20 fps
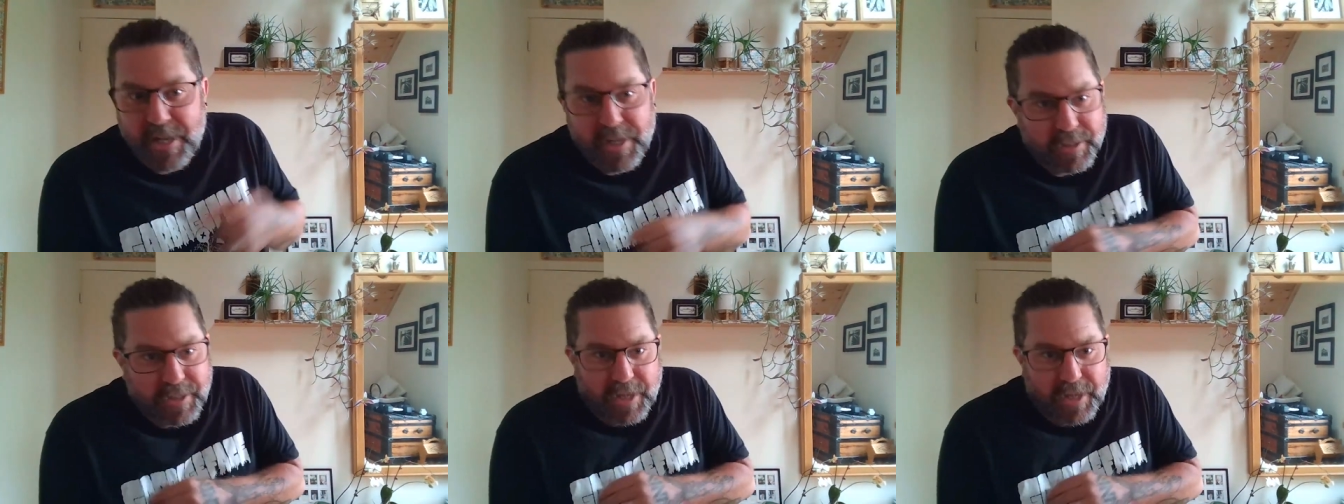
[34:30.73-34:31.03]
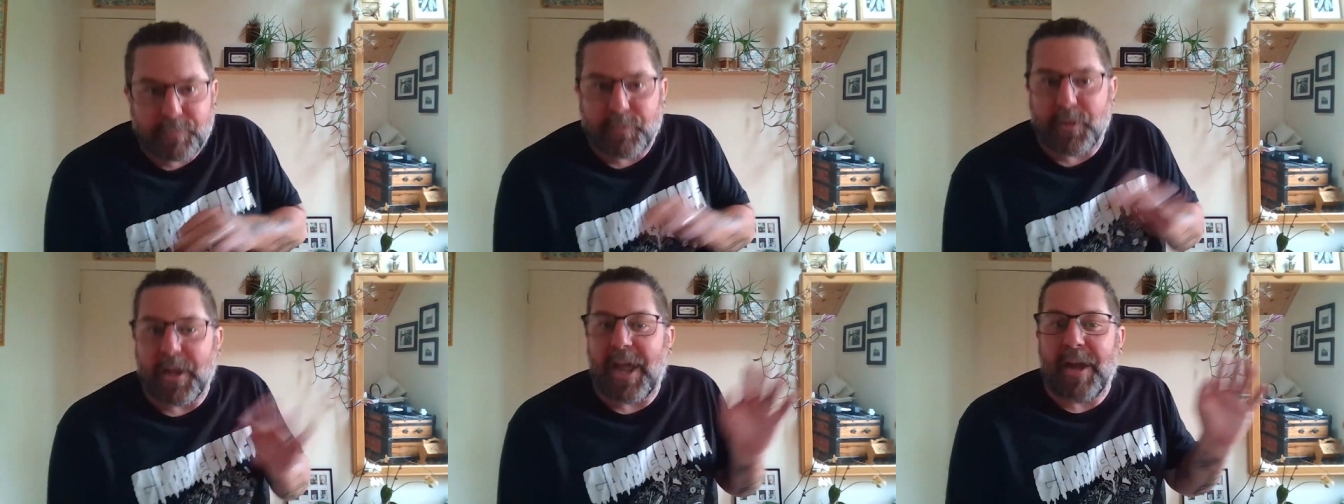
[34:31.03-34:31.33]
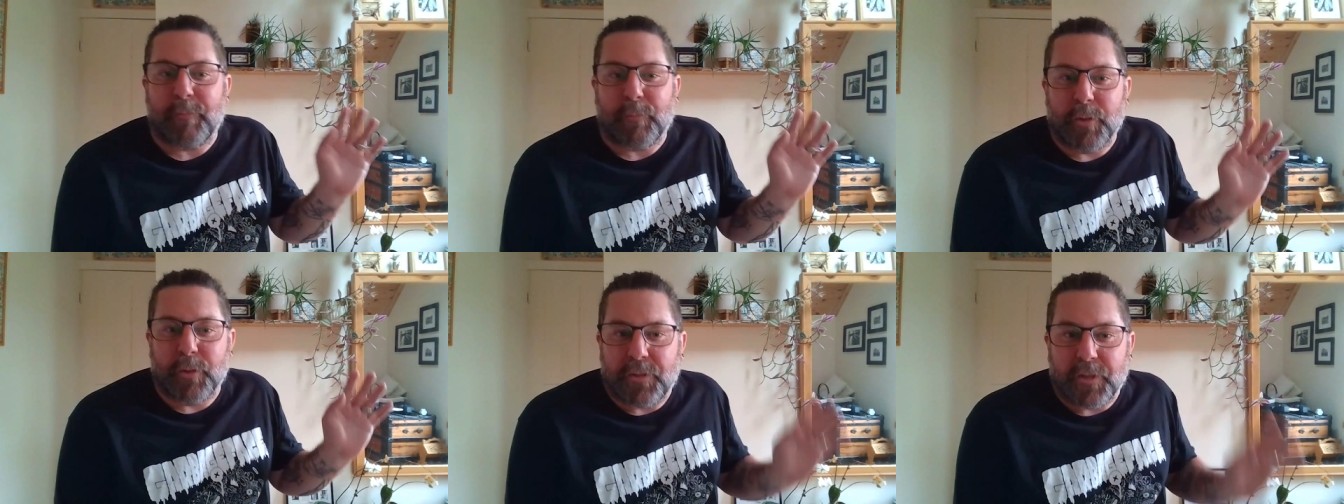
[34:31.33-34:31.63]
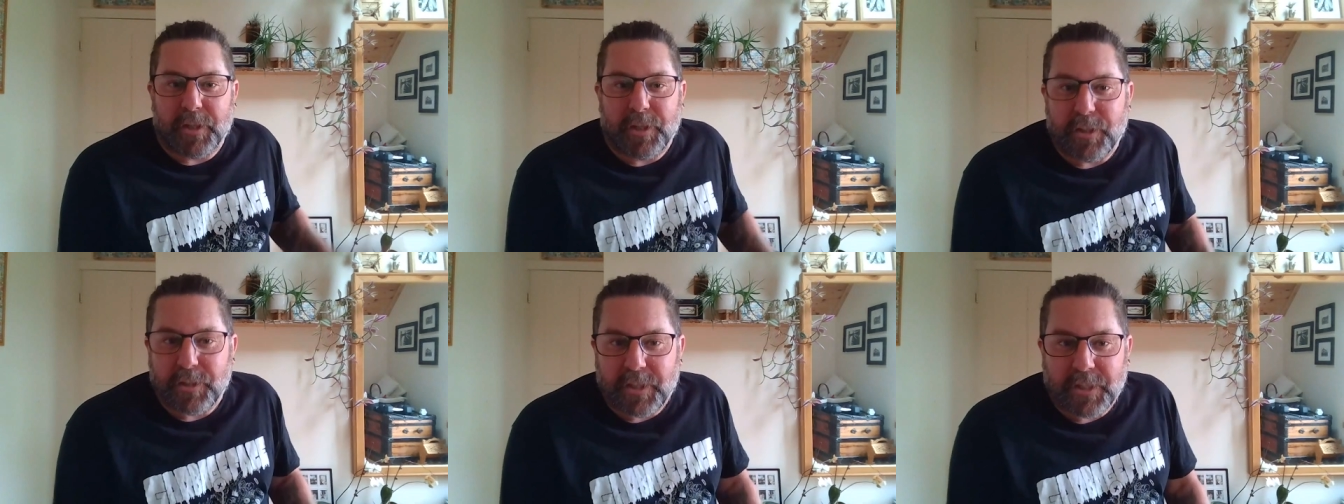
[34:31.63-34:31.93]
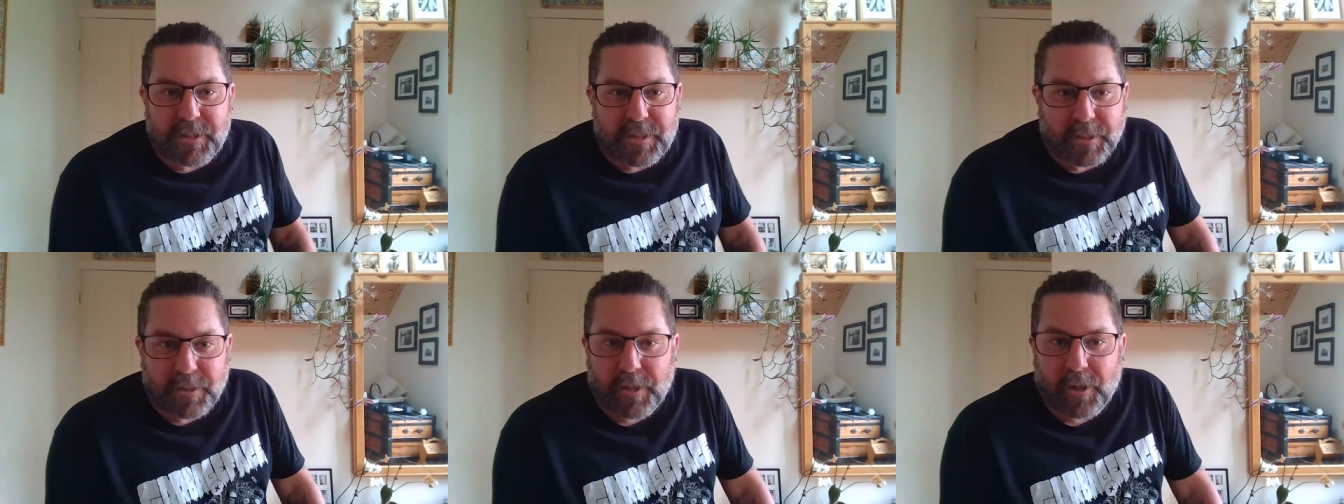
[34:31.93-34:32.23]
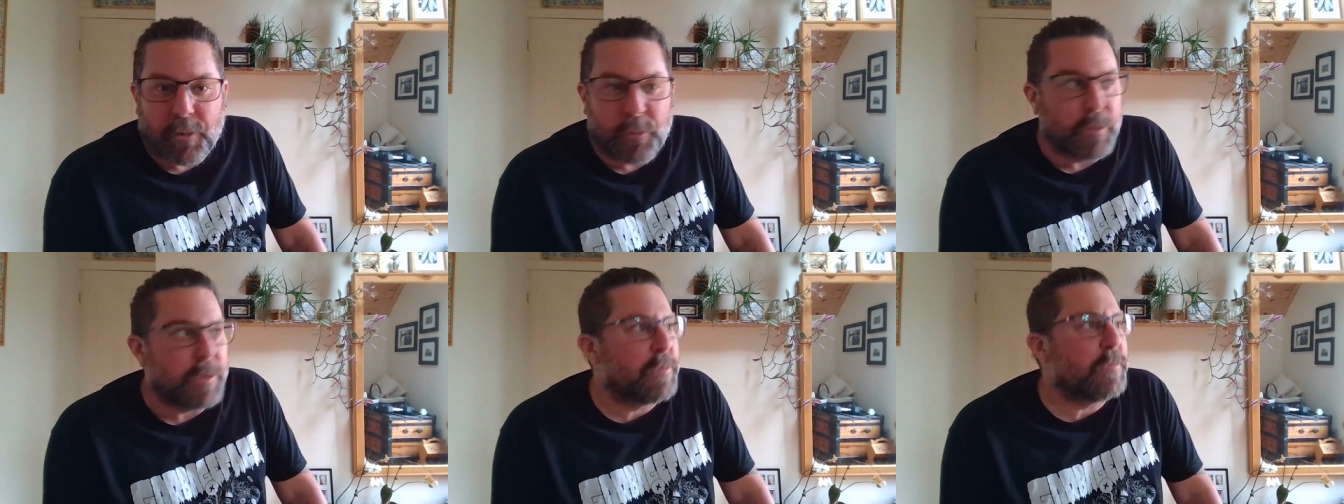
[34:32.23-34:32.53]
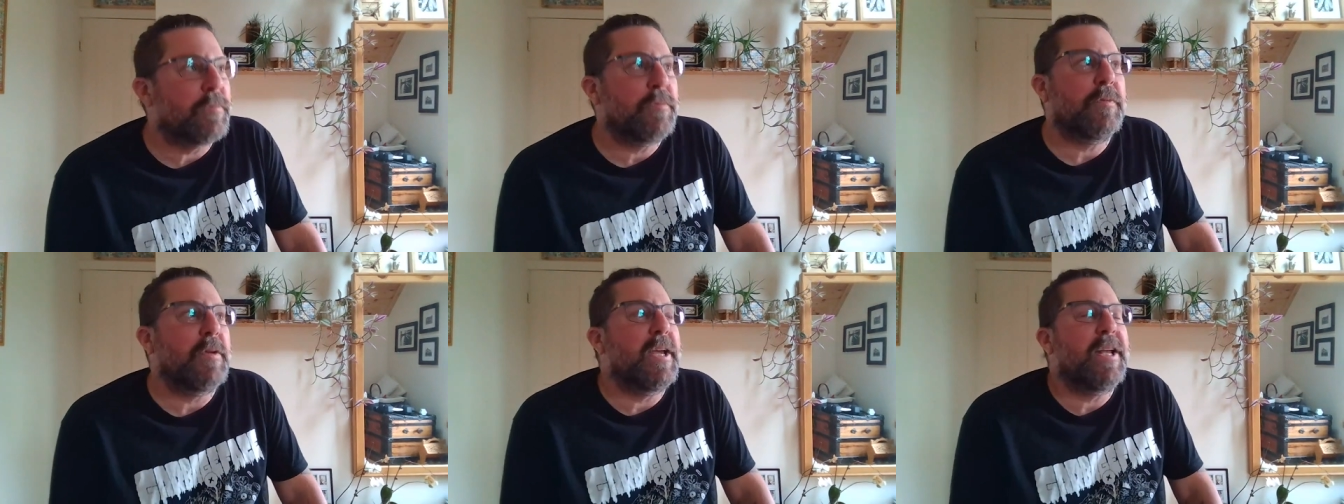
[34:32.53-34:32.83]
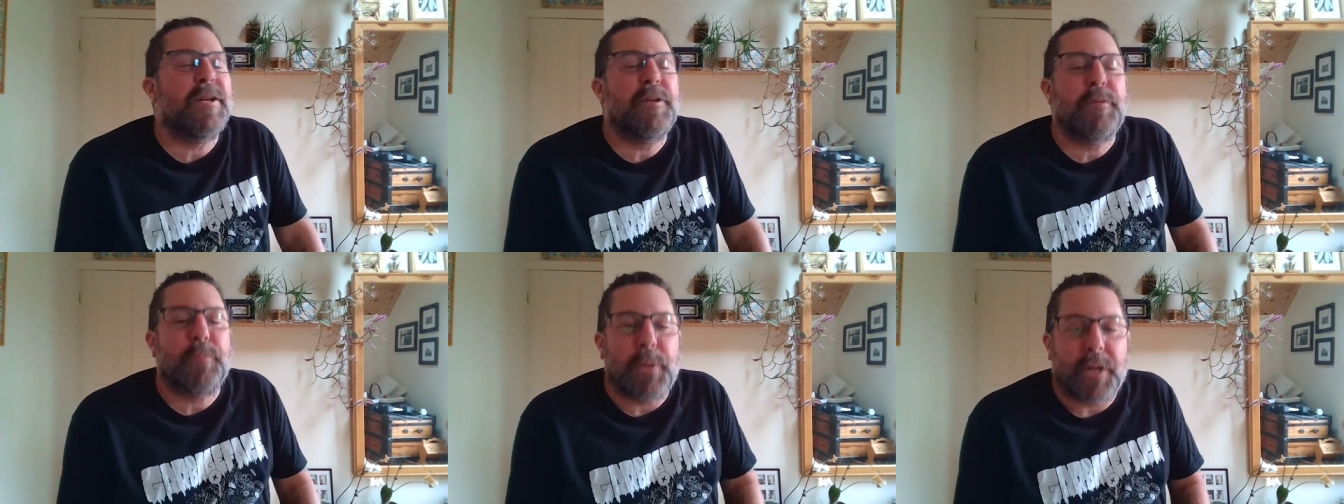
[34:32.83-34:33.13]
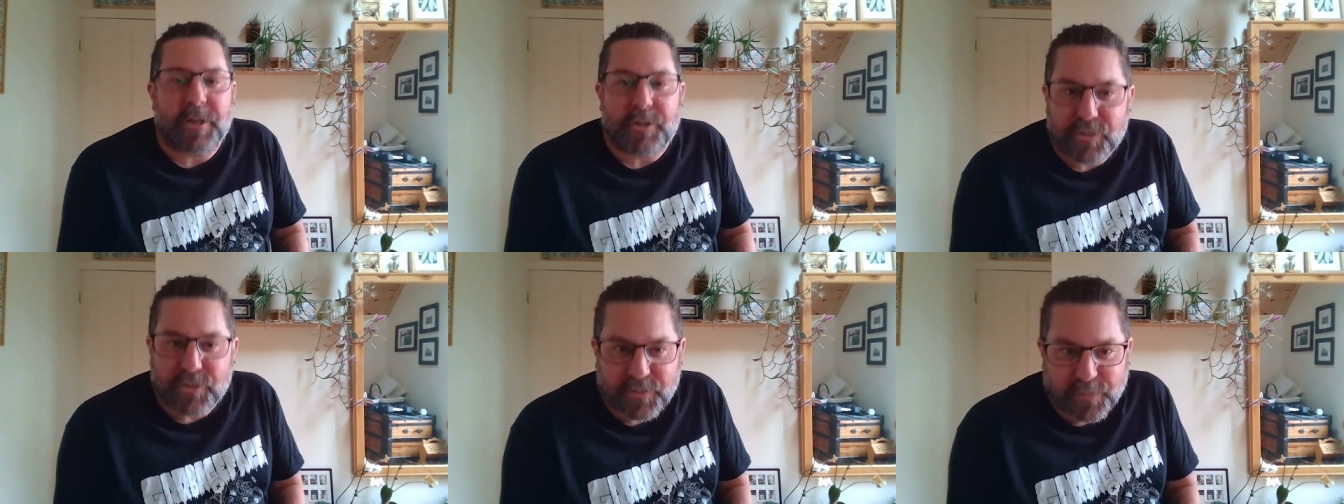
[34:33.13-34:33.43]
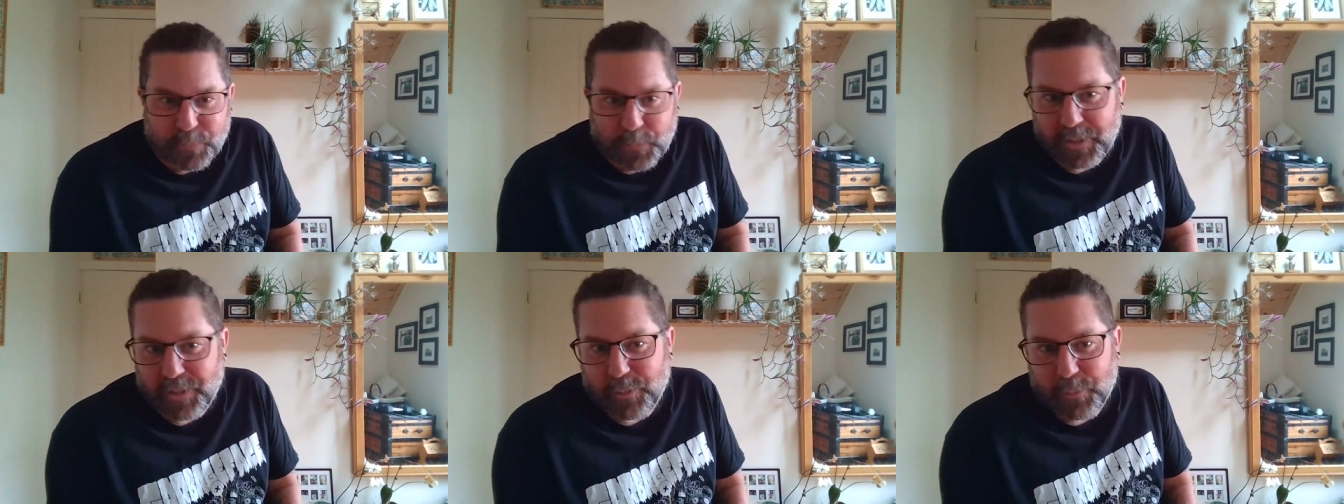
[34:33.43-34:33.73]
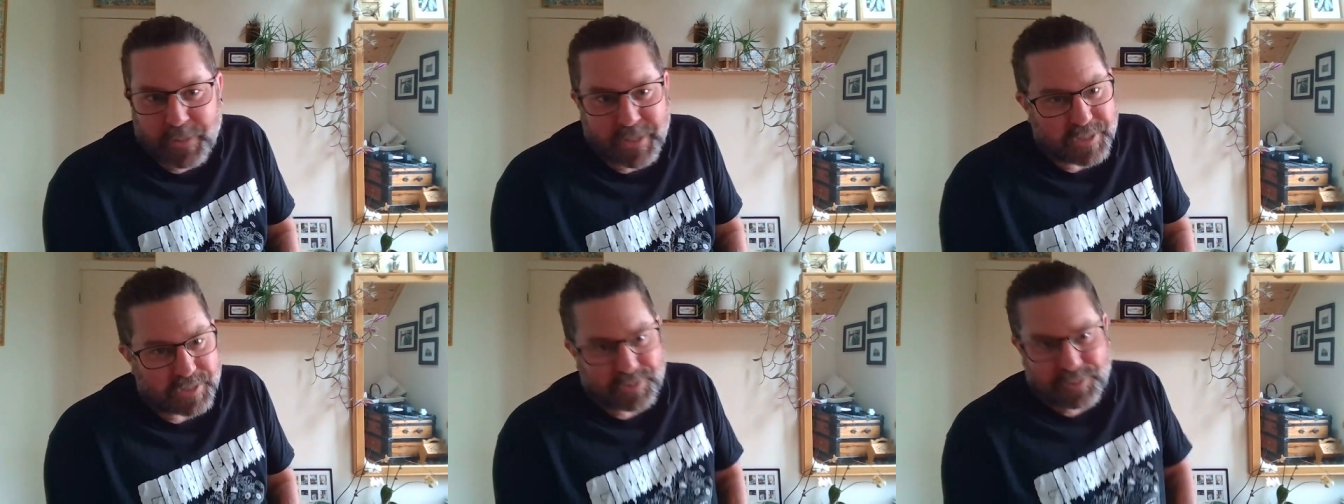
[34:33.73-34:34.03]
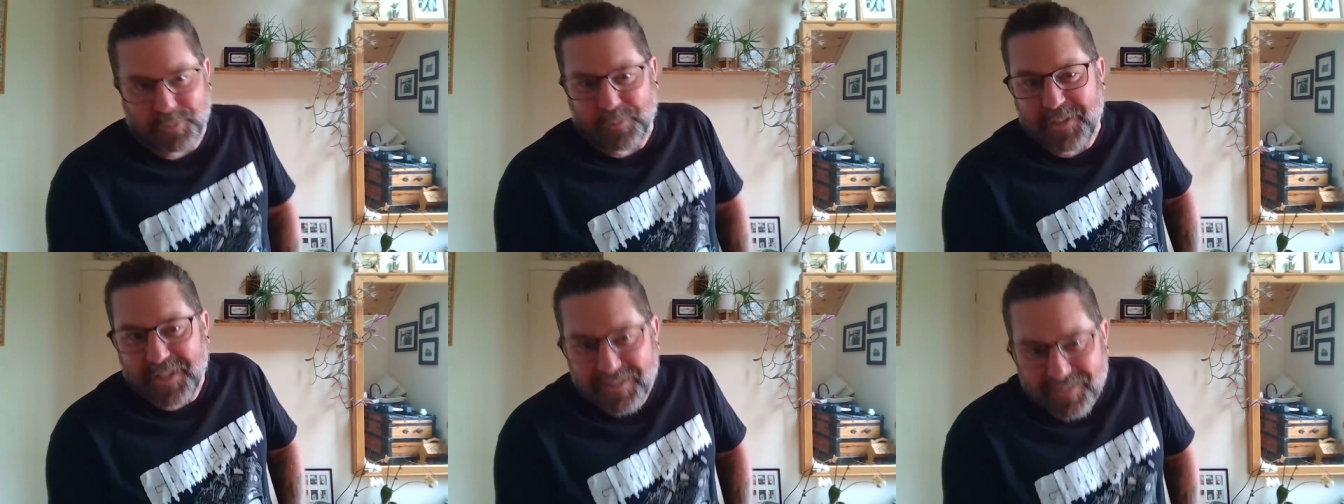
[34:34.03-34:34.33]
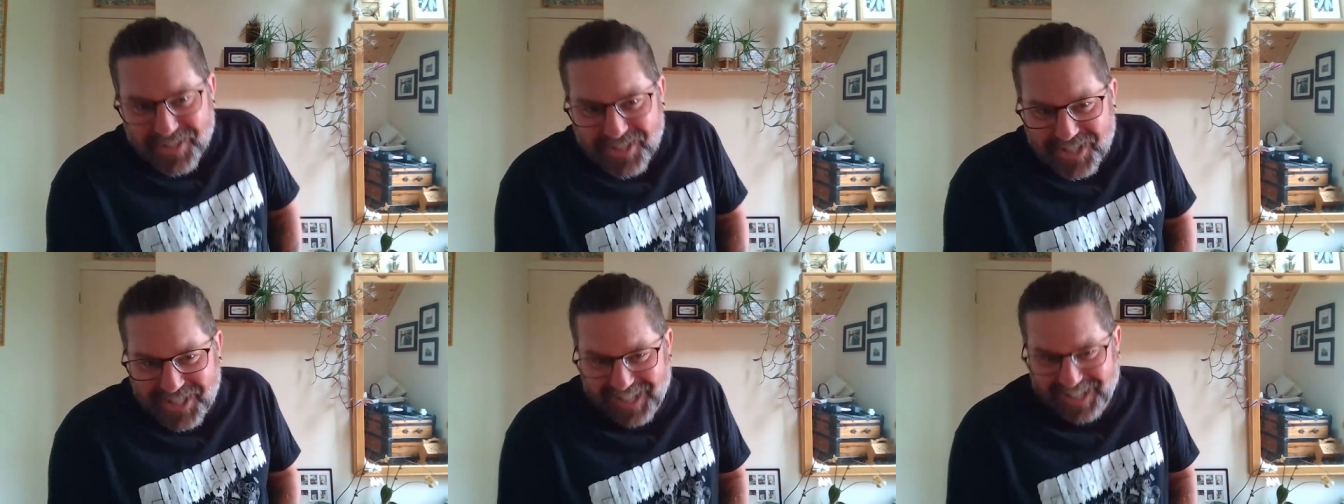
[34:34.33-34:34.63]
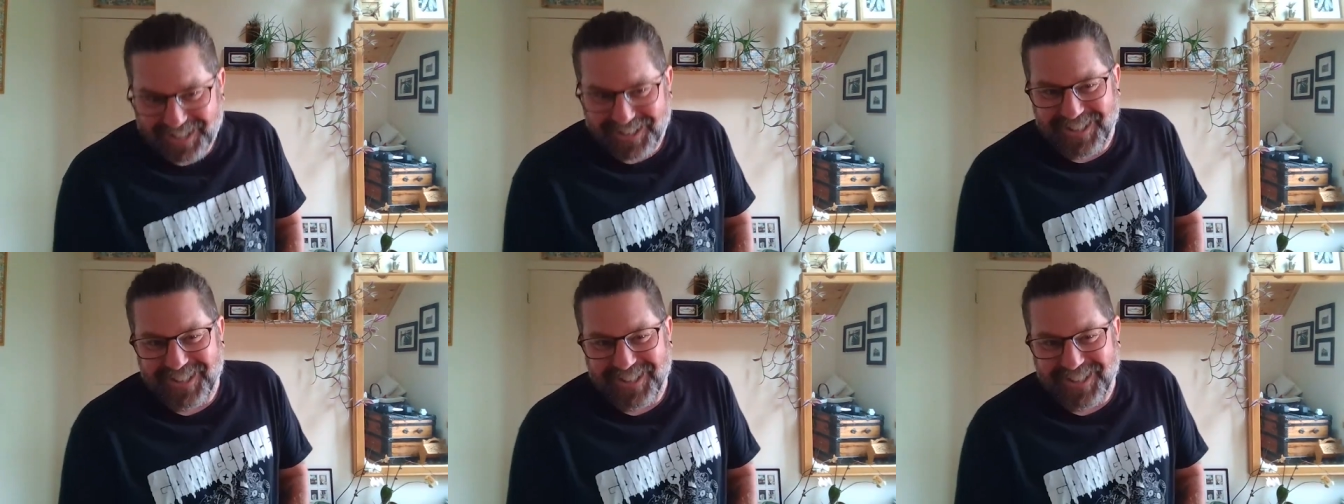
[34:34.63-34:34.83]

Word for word: gave you everything you need to know with hidden pictures mm-hmm. of P O Es. Don't give a shit.